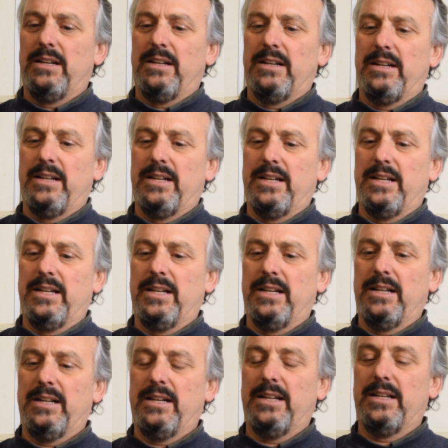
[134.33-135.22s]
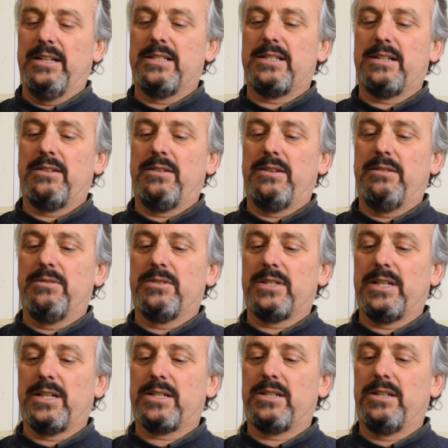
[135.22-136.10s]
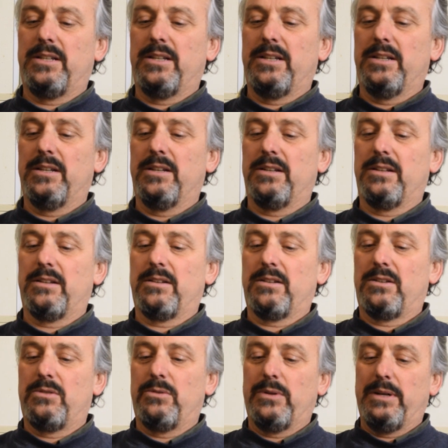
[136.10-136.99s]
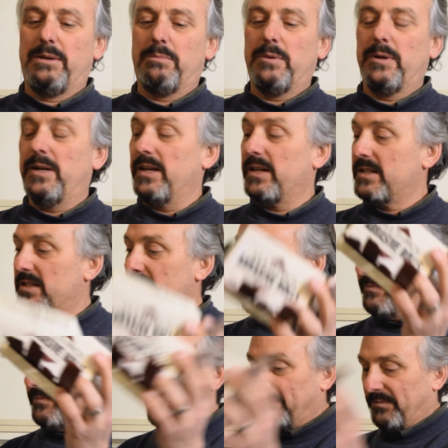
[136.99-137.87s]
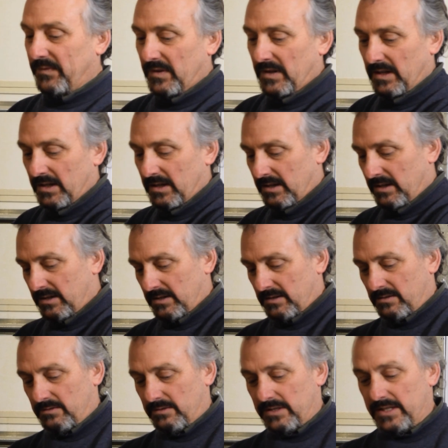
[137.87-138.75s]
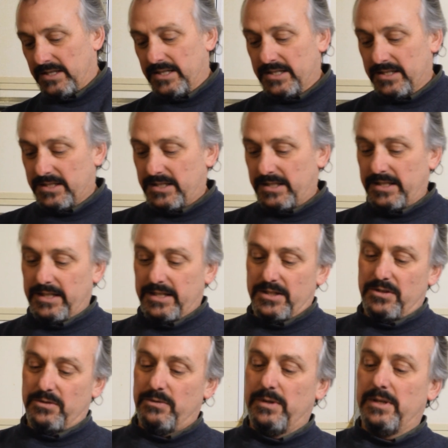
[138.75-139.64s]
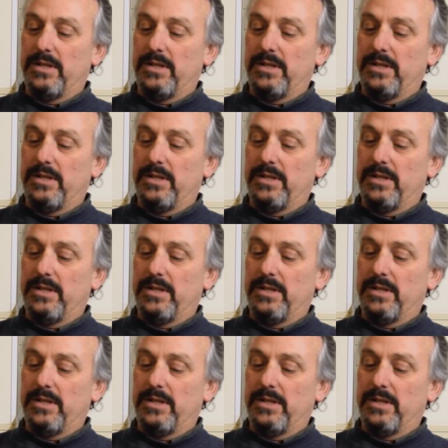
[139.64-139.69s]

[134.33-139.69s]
and it was actually 20 bucks, whereas this